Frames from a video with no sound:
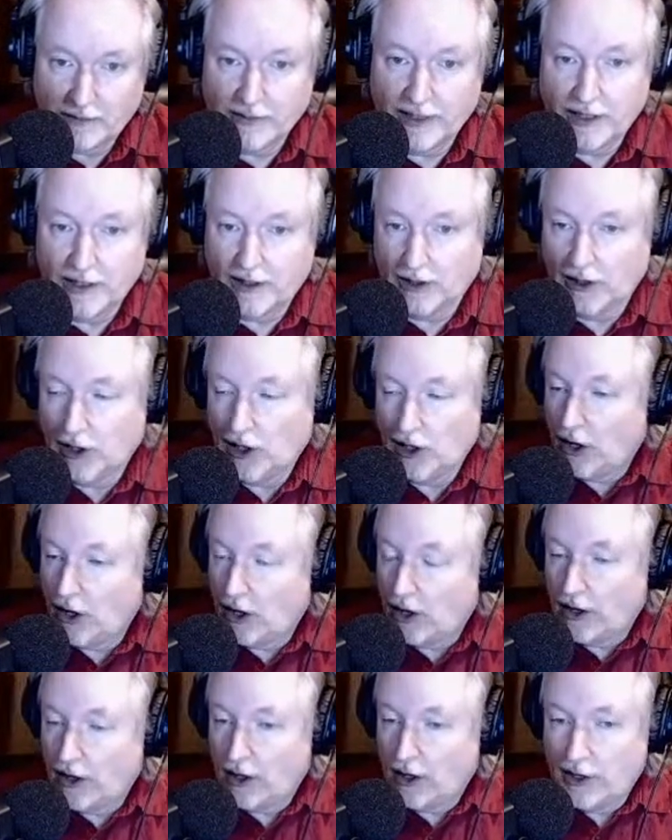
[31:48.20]
in a
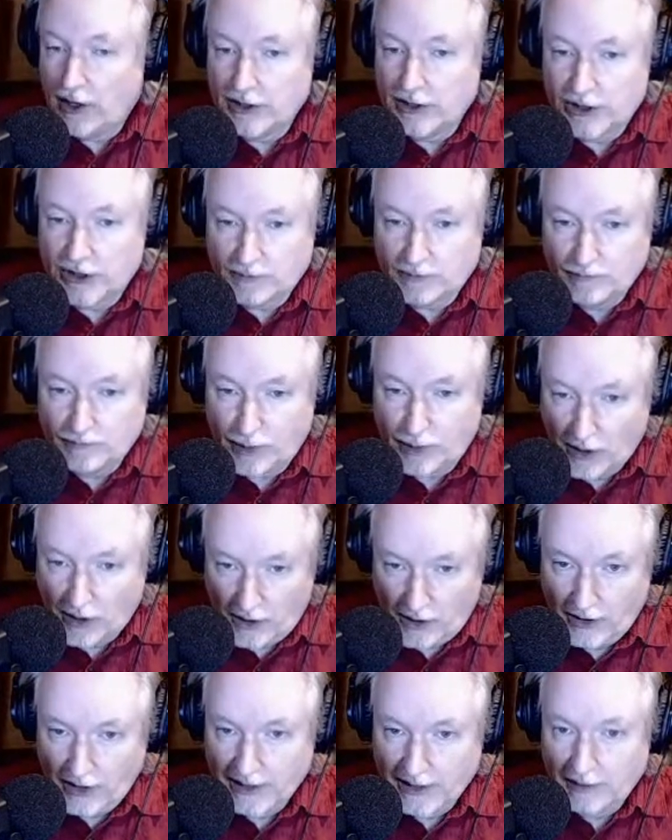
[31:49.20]
large
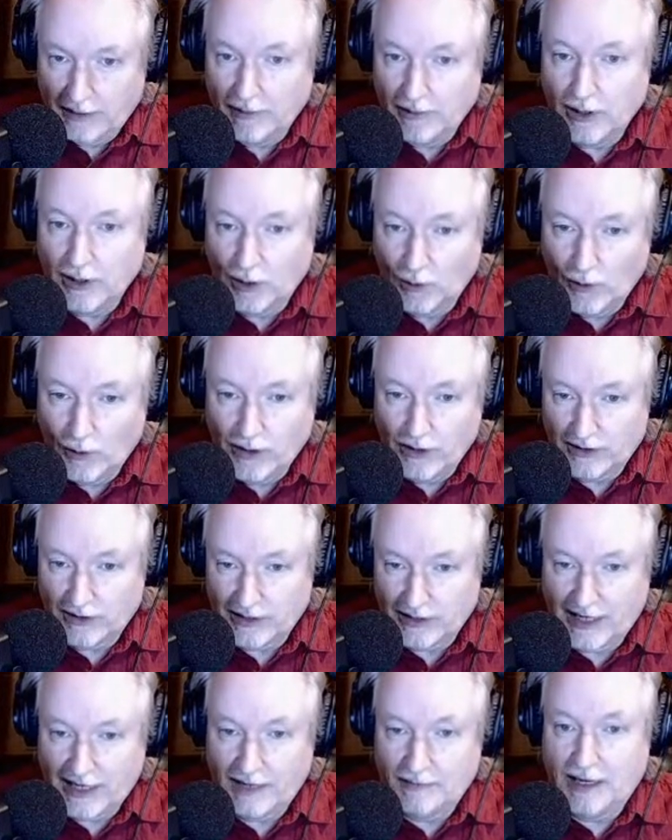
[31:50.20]
barn in the middle of
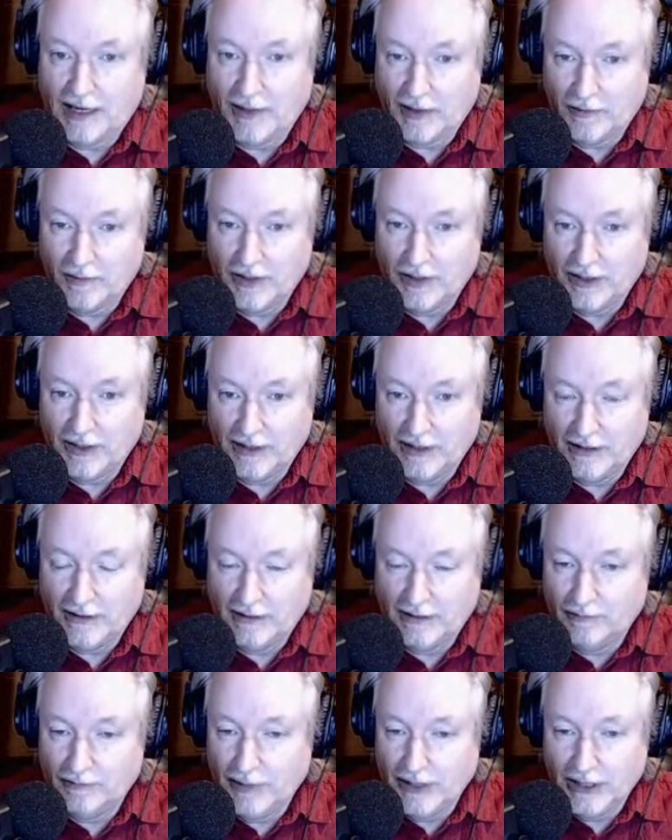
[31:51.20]
wintertime out in
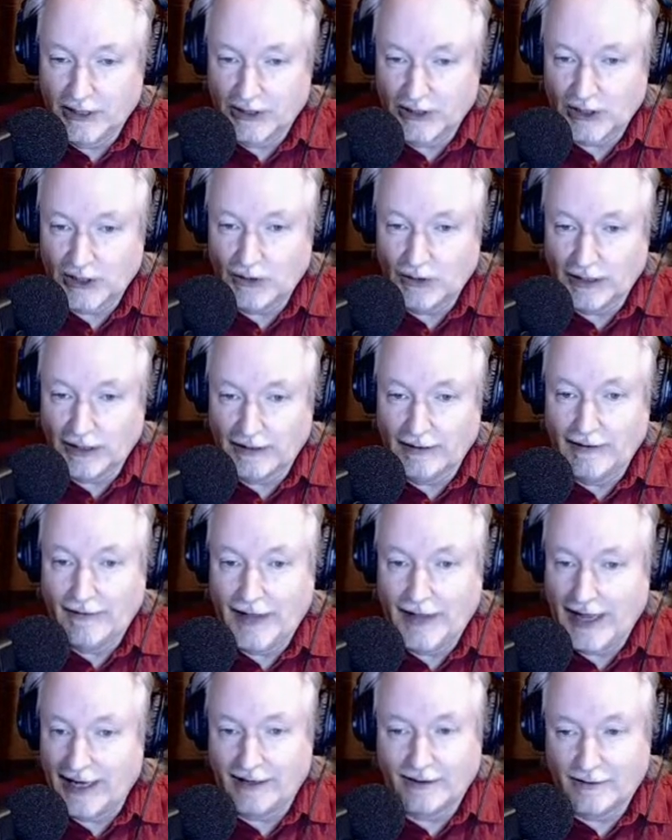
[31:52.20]
Minnesota. And
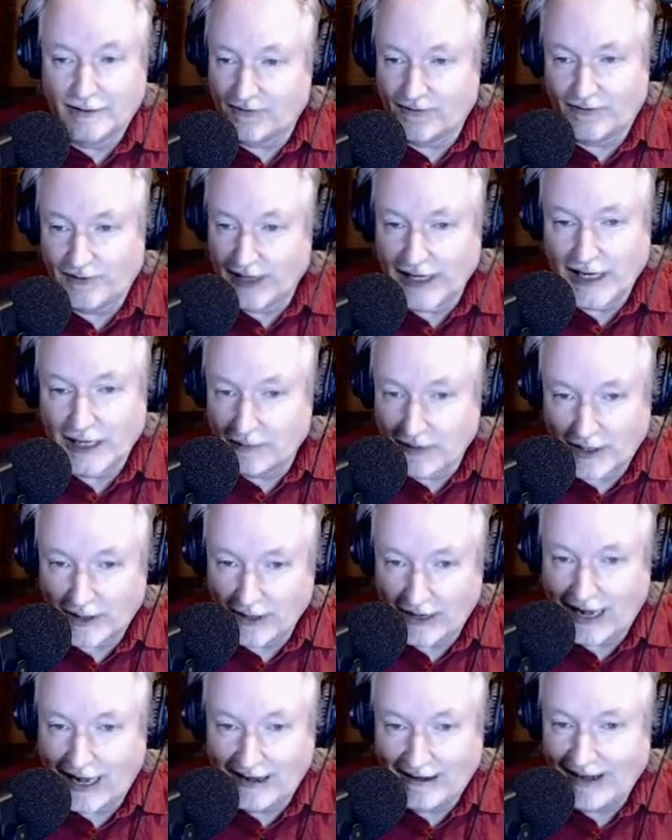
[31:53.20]
that flame, I don't
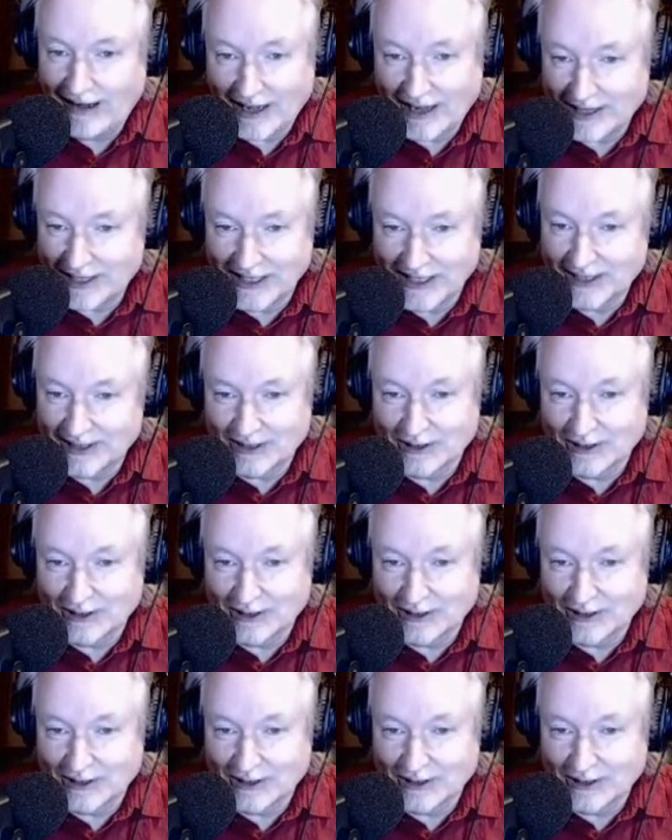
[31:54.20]
know how hot it is in